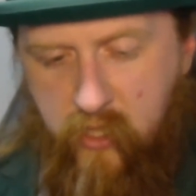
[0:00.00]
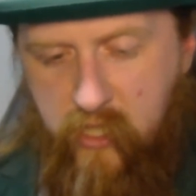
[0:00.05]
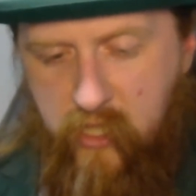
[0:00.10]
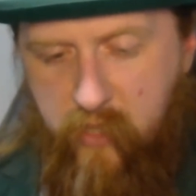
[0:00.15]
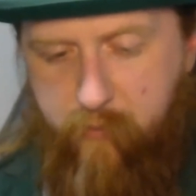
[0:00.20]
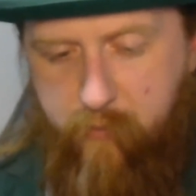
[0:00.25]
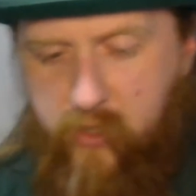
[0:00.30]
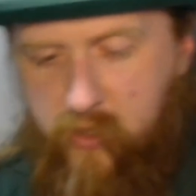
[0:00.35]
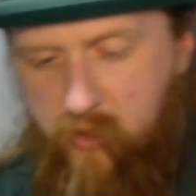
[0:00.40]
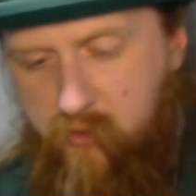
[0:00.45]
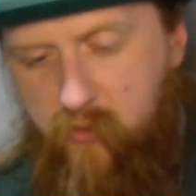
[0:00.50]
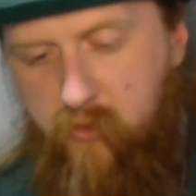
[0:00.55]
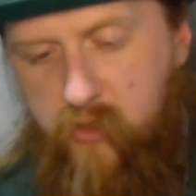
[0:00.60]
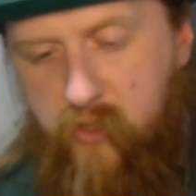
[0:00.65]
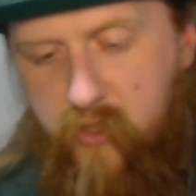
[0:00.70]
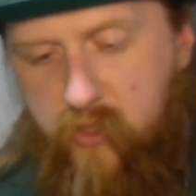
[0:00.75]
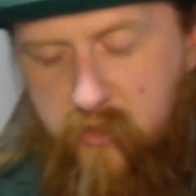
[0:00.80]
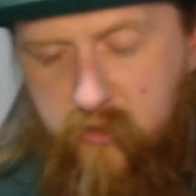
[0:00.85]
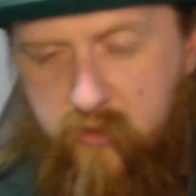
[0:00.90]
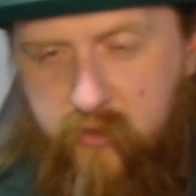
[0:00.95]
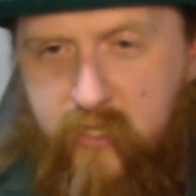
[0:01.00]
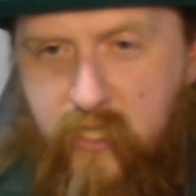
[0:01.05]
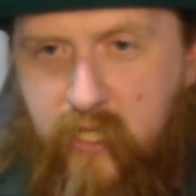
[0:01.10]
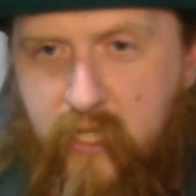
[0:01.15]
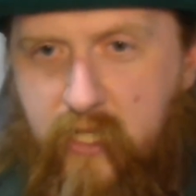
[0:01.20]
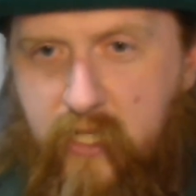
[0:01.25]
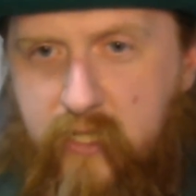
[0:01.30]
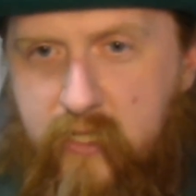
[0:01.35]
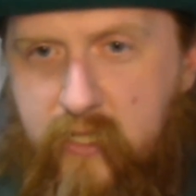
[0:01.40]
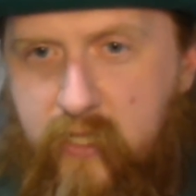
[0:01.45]
I made it through to the other
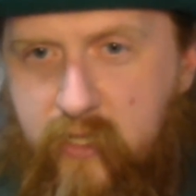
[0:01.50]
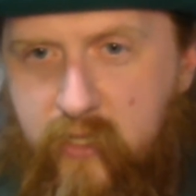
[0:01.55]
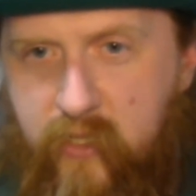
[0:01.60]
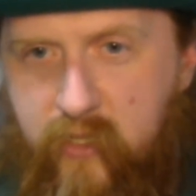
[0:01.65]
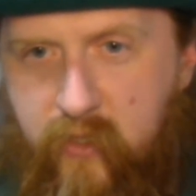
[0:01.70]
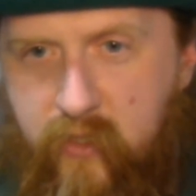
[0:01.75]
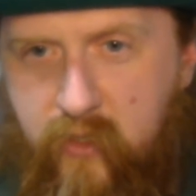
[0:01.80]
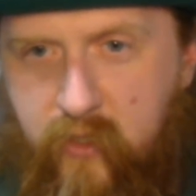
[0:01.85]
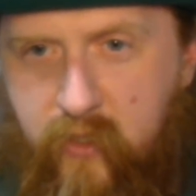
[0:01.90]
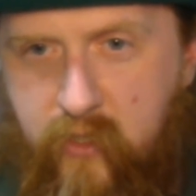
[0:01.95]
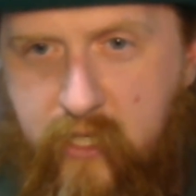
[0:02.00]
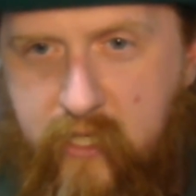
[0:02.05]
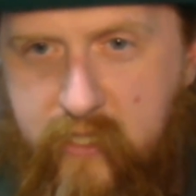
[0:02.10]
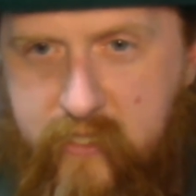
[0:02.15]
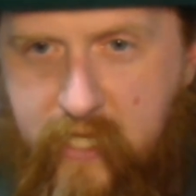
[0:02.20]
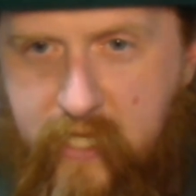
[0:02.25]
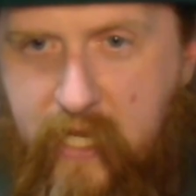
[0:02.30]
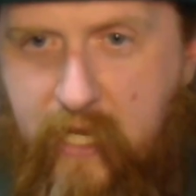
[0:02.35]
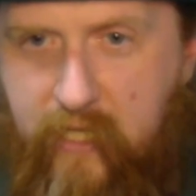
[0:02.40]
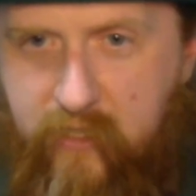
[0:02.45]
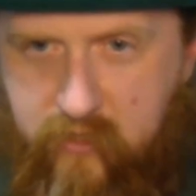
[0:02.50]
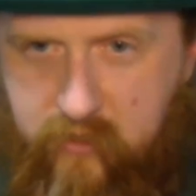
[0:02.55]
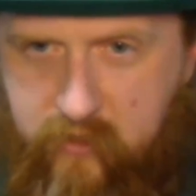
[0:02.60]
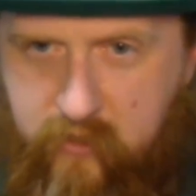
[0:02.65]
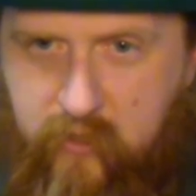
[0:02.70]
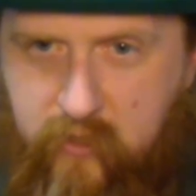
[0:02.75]
side intact.